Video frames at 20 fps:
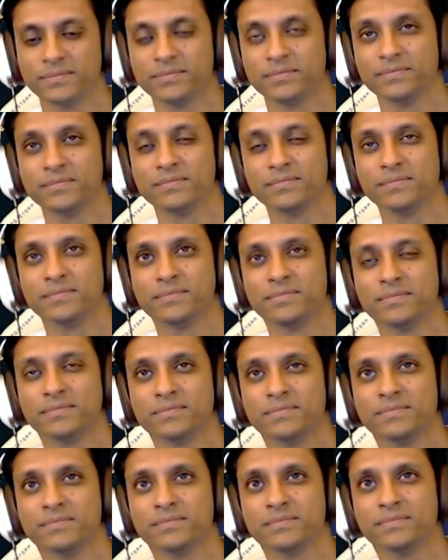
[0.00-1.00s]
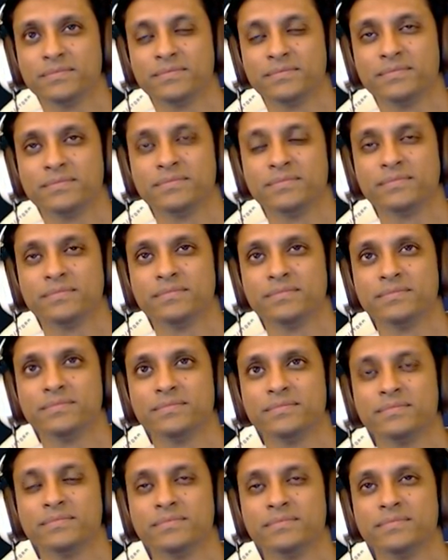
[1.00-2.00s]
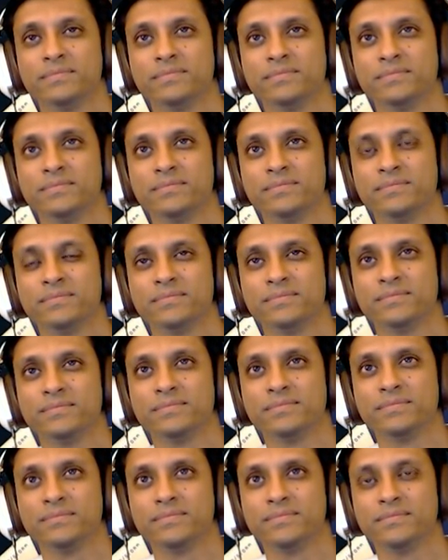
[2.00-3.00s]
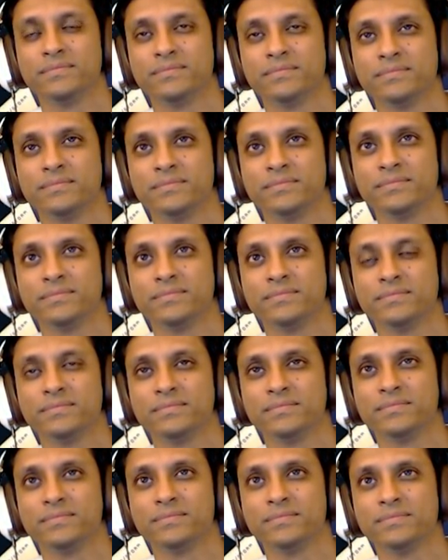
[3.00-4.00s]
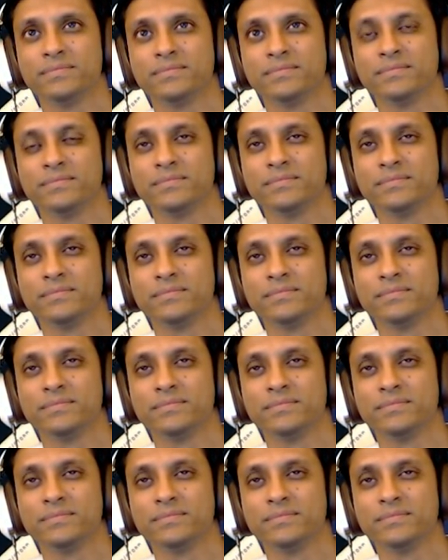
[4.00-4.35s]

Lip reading: The person shown says nothing.